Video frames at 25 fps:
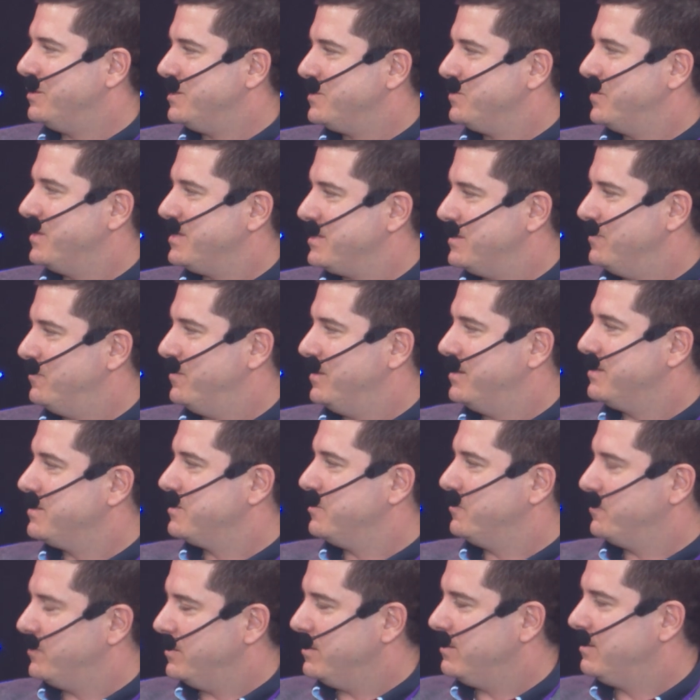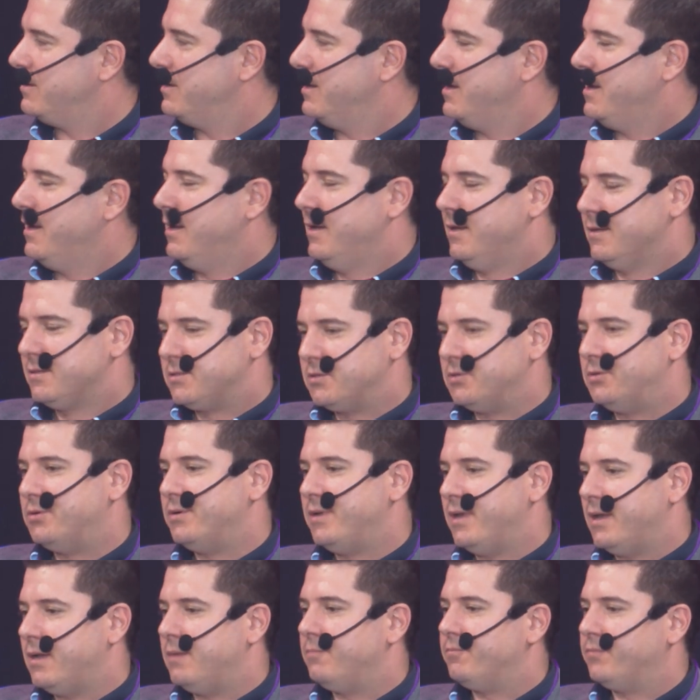specifics of it. So
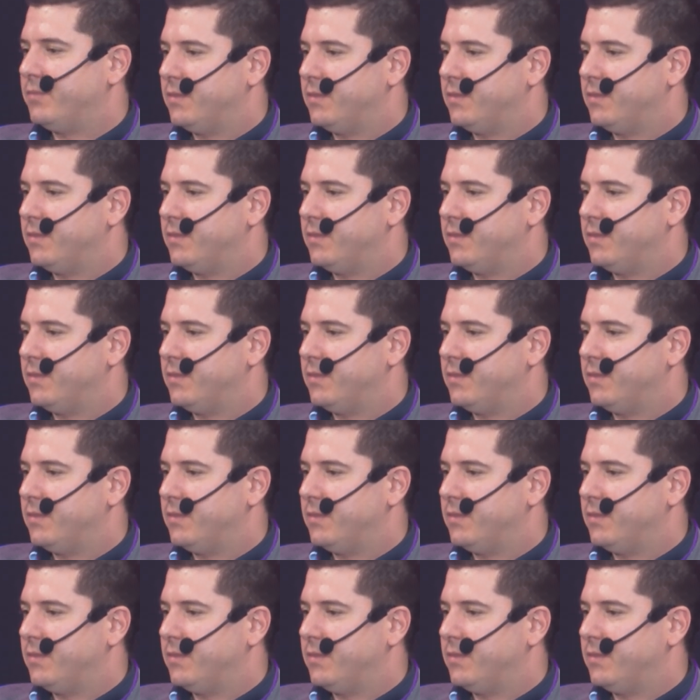yeah,